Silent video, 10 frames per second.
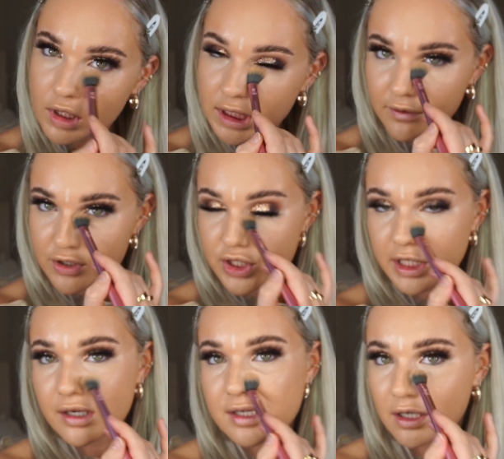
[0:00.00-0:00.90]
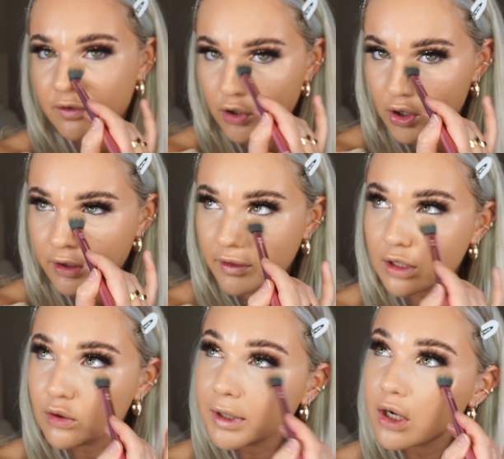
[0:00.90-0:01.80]
Do you ever just hear yourself talk and
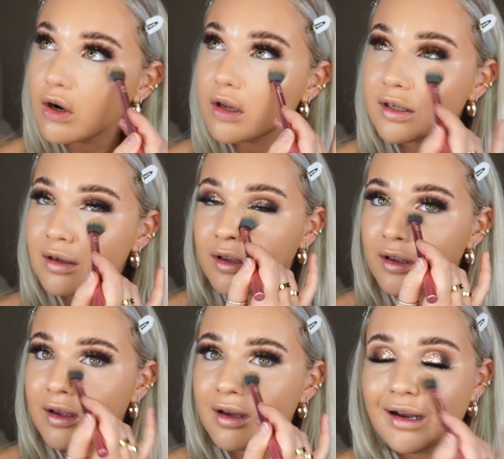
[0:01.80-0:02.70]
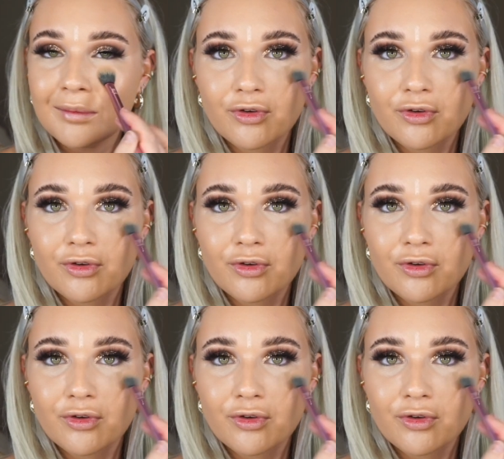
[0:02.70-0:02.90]
think, oh my god, I'm